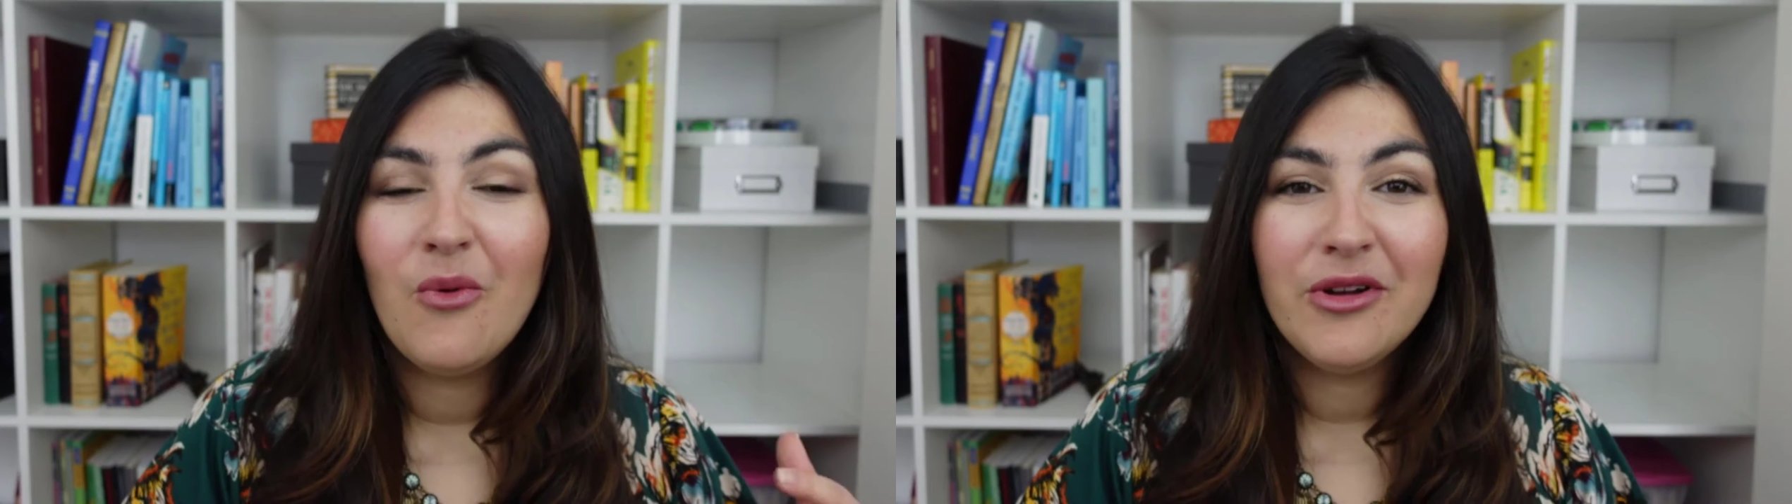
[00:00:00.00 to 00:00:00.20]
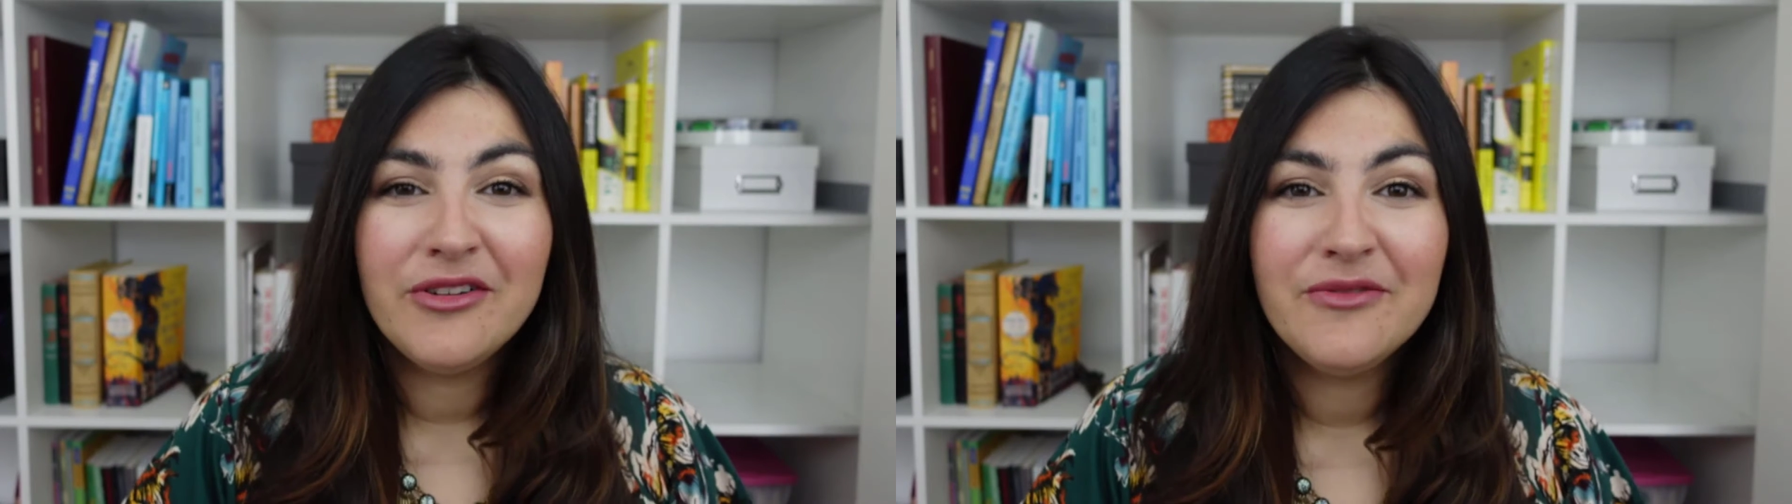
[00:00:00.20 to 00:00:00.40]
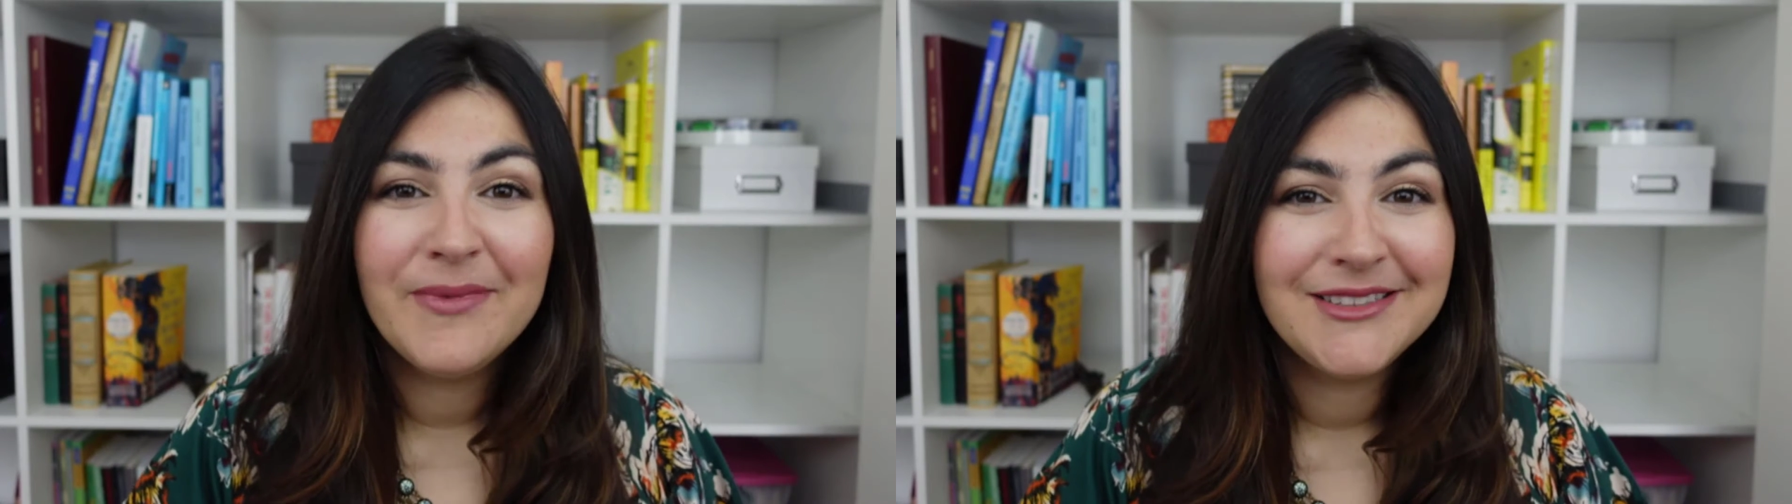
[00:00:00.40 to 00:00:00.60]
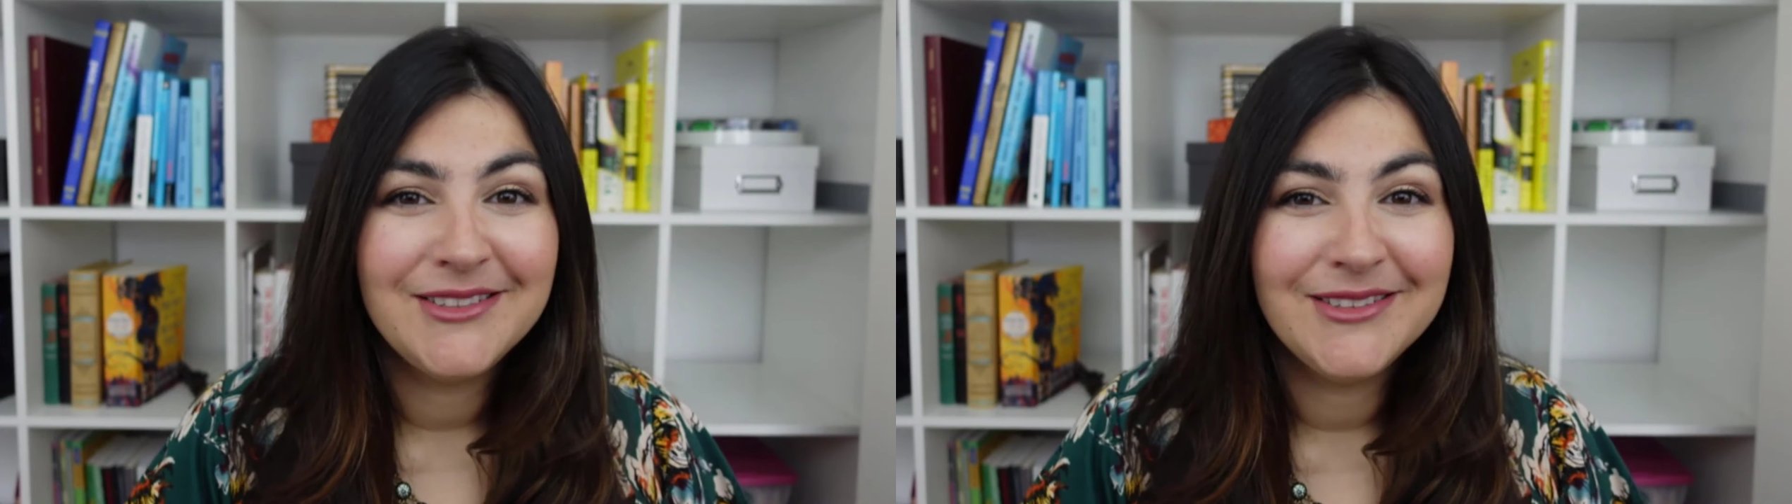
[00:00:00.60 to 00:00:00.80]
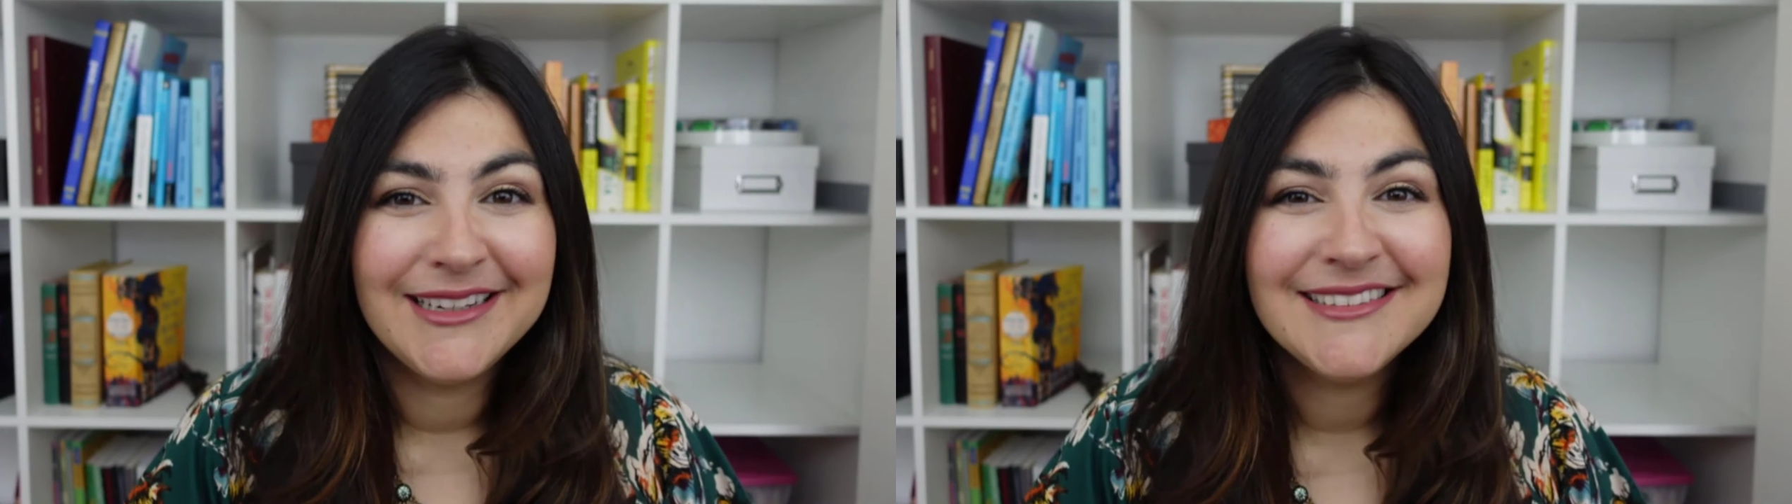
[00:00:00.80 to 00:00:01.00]
one of my
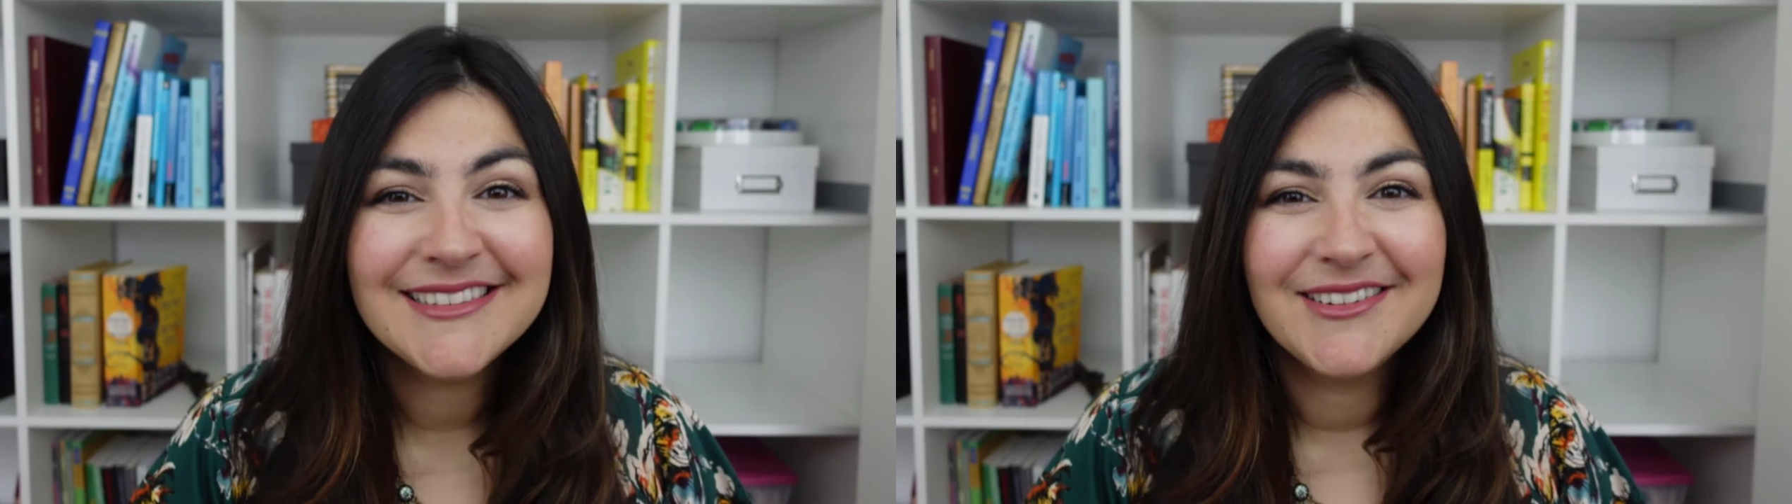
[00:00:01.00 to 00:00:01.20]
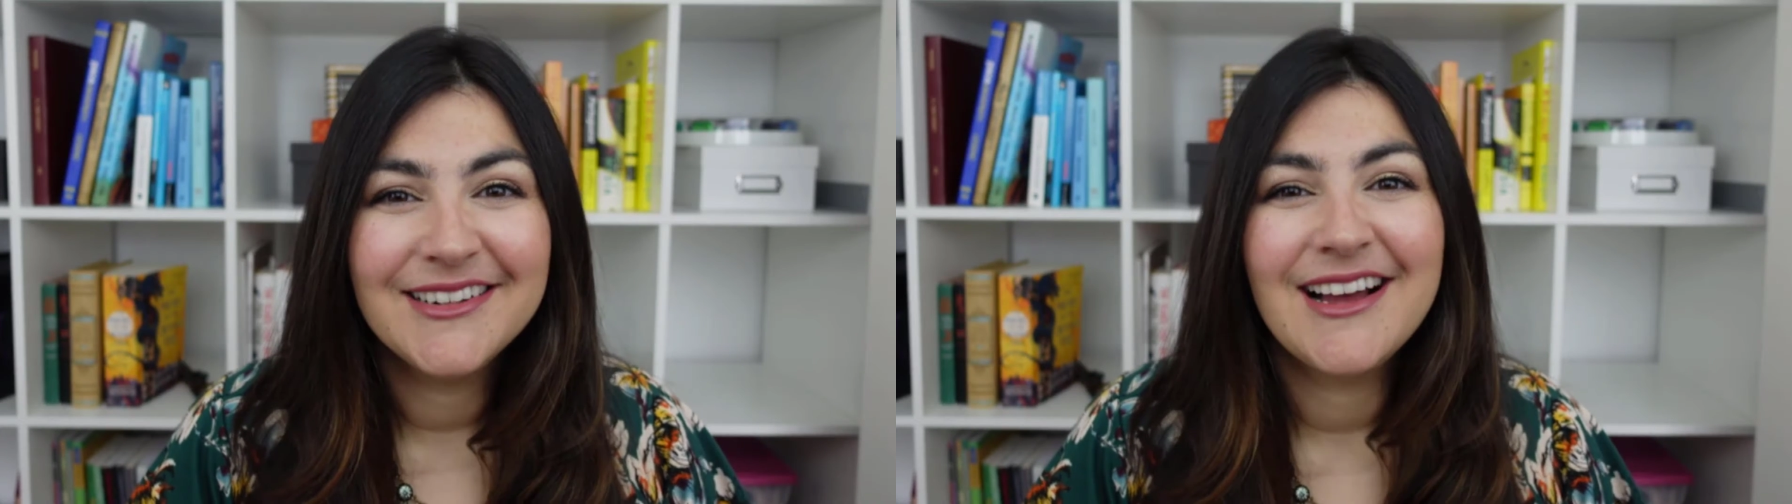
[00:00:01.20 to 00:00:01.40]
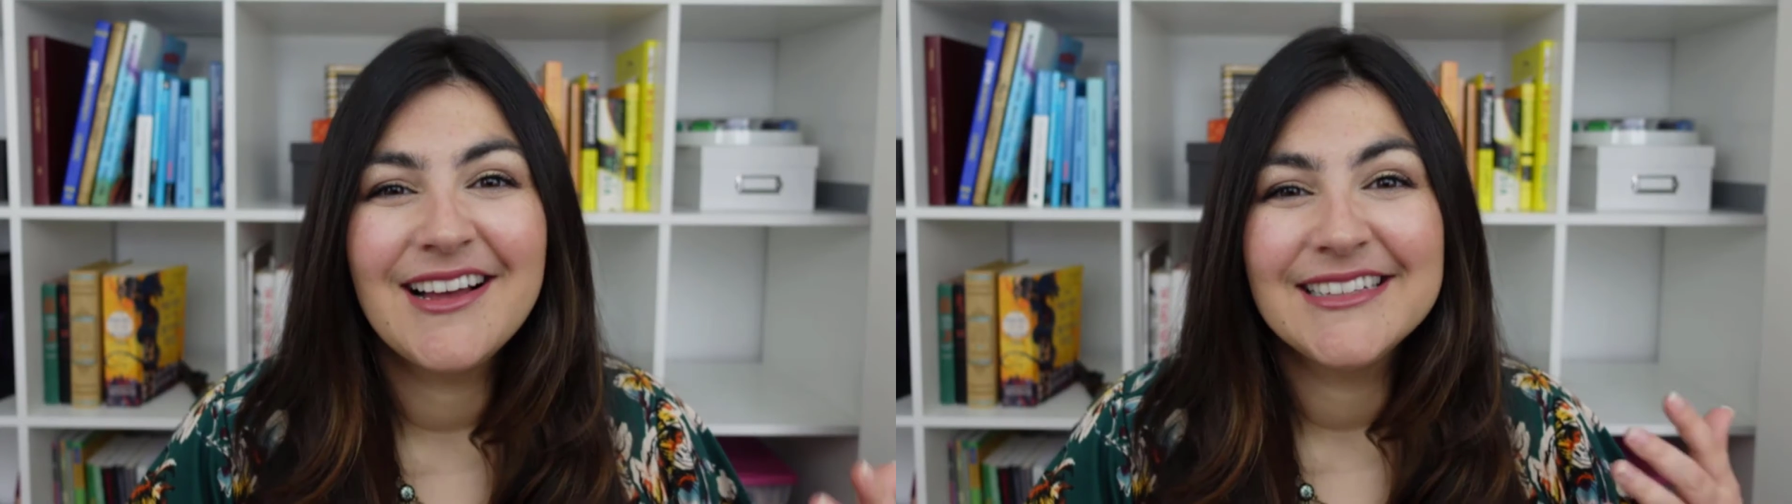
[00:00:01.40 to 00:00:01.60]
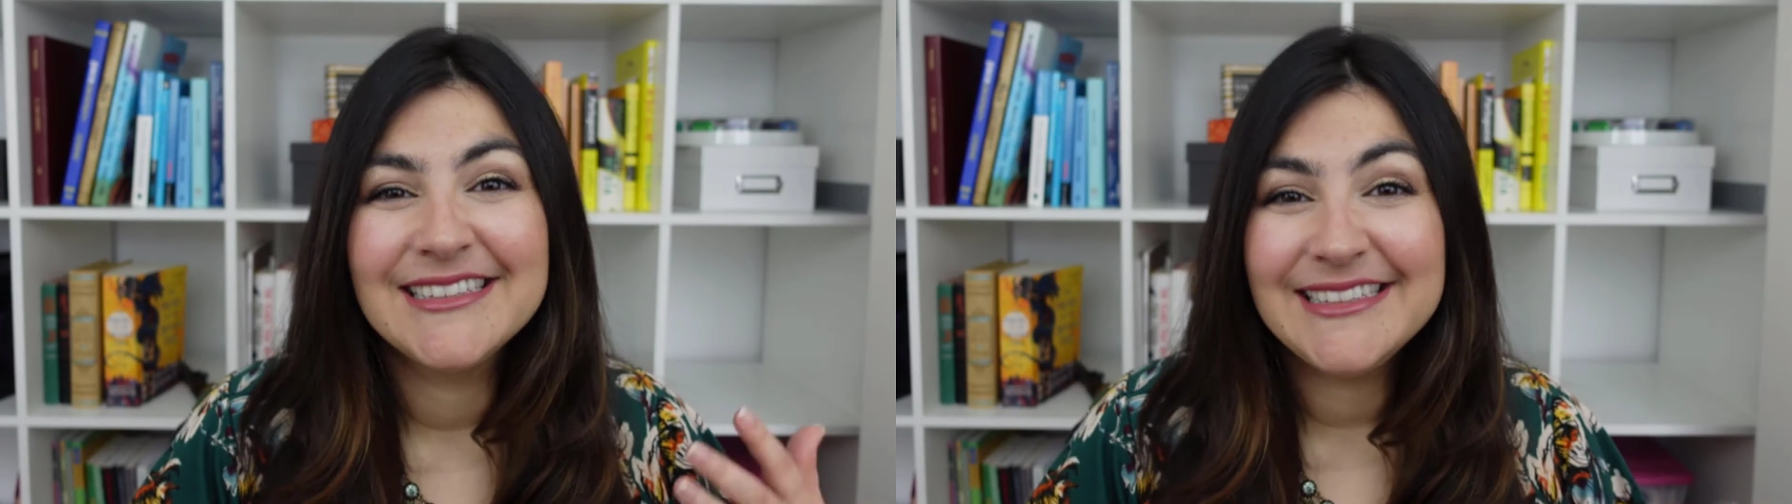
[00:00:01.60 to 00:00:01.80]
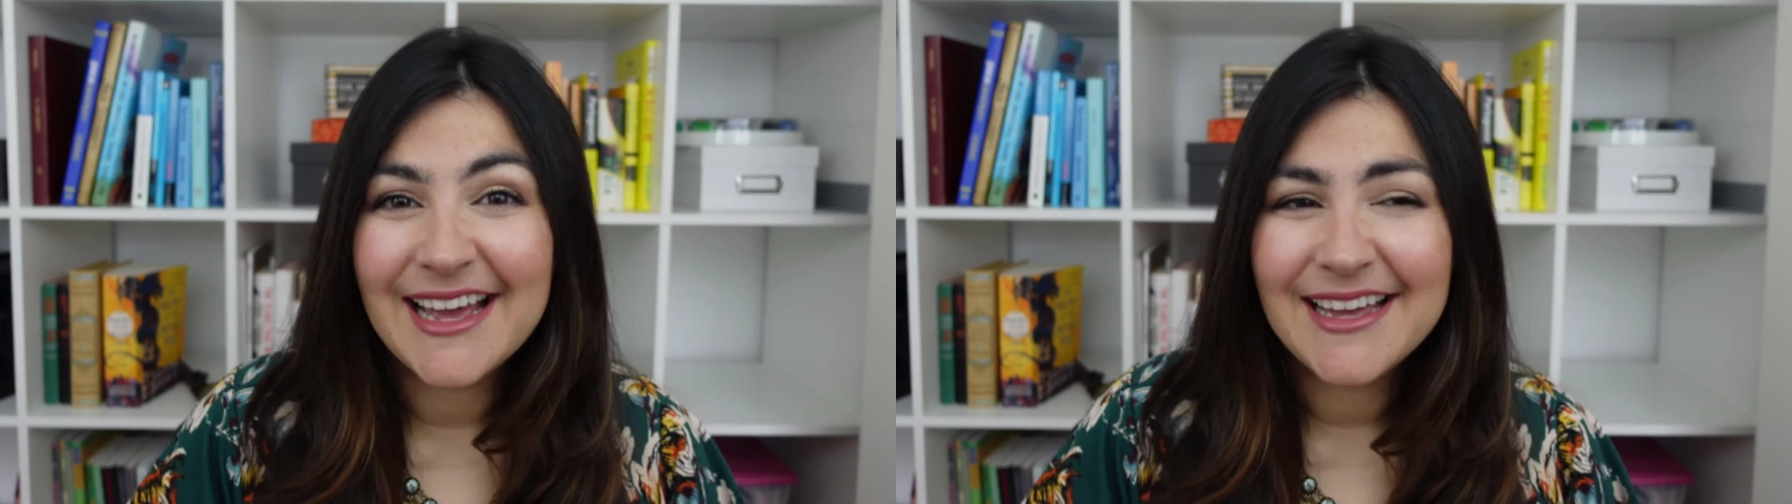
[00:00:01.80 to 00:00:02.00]
students
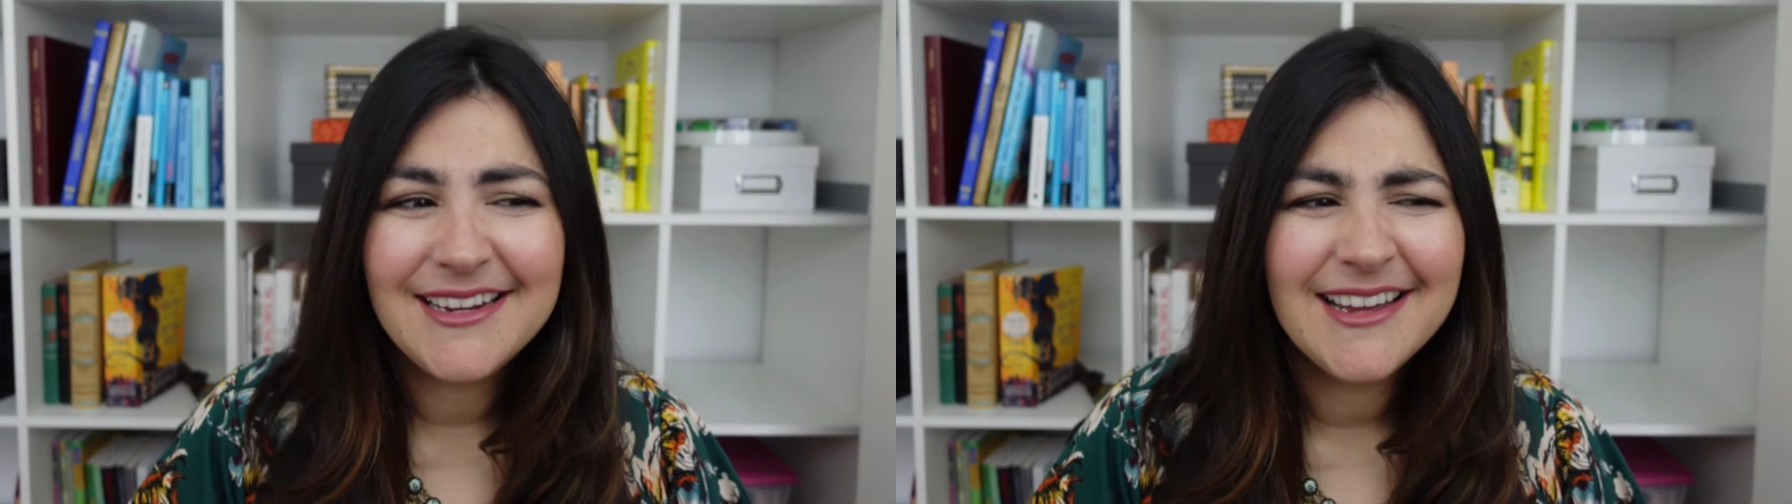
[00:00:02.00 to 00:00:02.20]
said,